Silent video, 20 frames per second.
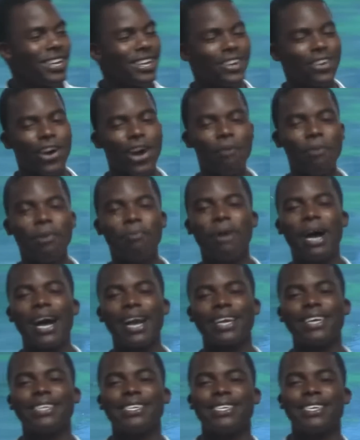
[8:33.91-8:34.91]
they call me
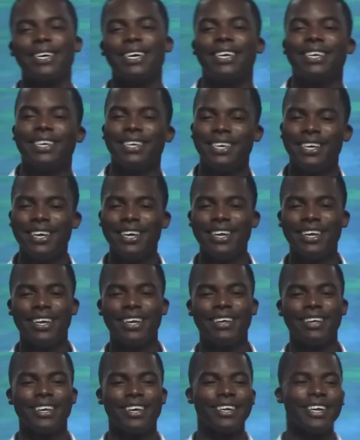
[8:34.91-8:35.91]
back and say,
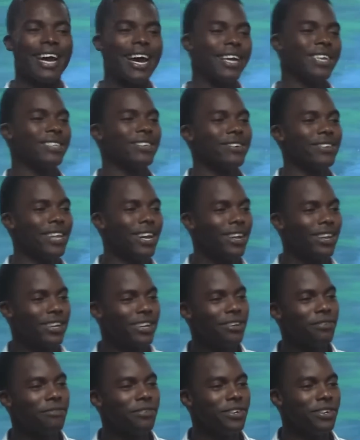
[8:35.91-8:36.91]
your dinosaur that
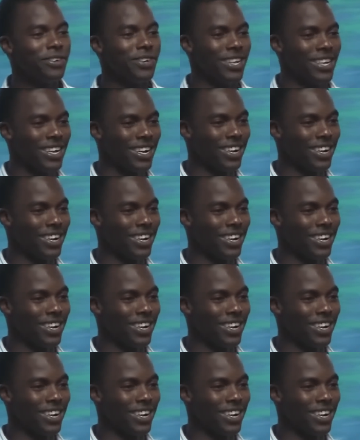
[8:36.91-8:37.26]
looking for you.